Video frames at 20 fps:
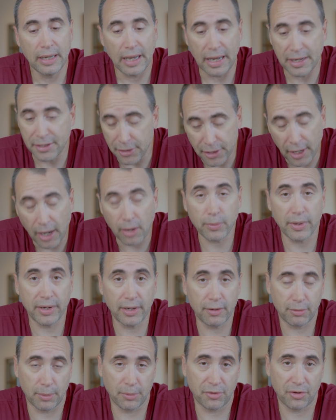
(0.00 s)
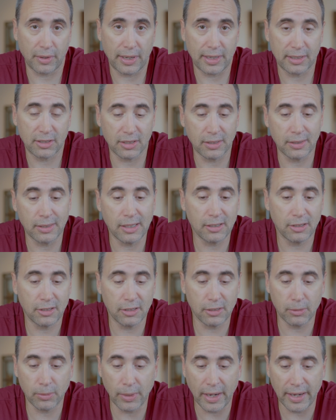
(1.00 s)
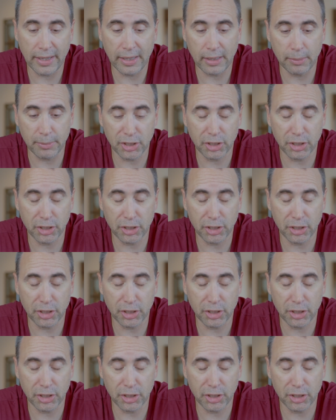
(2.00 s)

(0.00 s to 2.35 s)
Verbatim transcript: And you're not writing from scratch. Unless you're writing